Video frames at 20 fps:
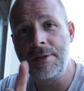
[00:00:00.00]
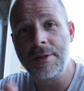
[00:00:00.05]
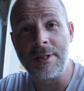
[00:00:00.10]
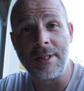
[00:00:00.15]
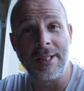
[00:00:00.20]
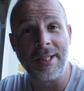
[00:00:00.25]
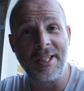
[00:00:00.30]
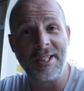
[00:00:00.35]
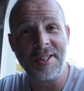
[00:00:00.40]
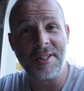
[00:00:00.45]

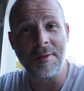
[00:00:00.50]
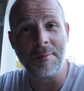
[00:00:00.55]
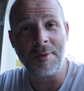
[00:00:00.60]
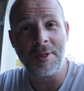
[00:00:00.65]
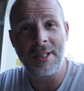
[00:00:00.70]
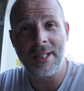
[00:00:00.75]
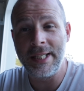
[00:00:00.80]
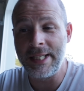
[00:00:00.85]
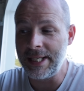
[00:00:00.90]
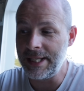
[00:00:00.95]
slid in some
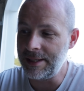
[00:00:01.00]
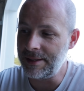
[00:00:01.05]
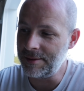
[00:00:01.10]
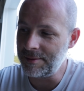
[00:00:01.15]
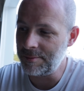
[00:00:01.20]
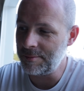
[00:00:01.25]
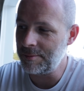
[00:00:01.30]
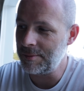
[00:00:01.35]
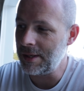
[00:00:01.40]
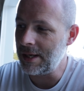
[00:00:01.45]
clay
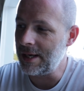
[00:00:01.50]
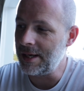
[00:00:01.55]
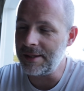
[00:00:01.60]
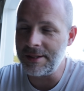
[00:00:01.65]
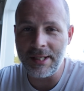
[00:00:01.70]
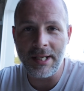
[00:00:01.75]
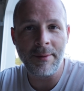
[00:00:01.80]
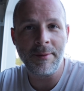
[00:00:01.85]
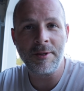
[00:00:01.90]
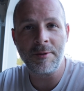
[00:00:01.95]
and uh,
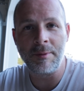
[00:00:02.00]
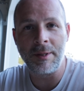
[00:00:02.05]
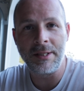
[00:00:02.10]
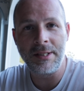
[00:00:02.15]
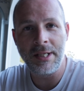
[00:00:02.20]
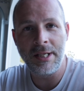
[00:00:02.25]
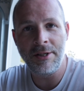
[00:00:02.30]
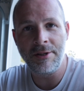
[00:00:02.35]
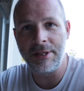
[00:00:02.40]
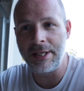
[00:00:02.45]
damaged my
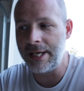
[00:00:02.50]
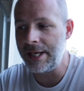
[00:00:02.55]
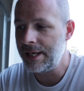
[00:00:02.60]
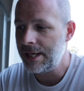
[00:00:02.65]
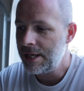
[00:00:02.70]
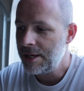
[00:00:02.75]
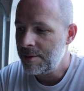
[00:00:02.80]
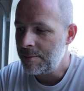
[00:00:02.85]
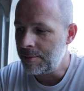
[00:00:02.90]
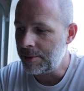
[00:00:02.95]
tailgate
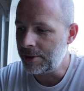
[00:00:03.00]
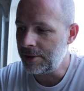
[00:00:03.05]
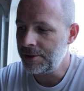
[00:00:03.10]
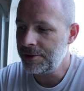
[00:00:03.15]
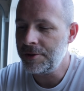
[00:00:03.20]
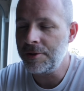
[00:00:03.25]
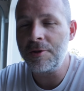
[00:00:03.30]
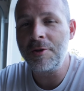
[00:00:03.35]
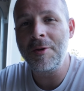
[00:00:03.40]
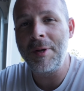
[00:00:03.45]
but
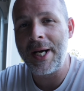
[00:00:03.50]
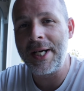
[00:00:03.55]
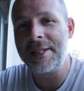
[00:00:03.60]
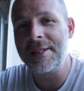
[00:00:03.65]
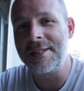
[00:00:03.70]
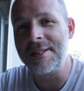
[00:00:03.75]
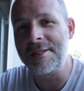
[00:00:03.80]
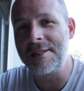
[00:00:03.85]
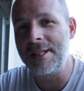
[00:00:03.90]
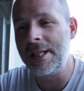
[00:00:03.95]
also crack
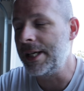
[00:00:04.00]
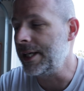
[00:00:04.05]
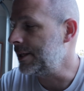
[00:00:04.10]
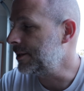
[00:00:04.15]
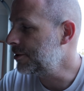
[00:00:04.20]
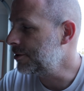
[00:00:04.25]
this light.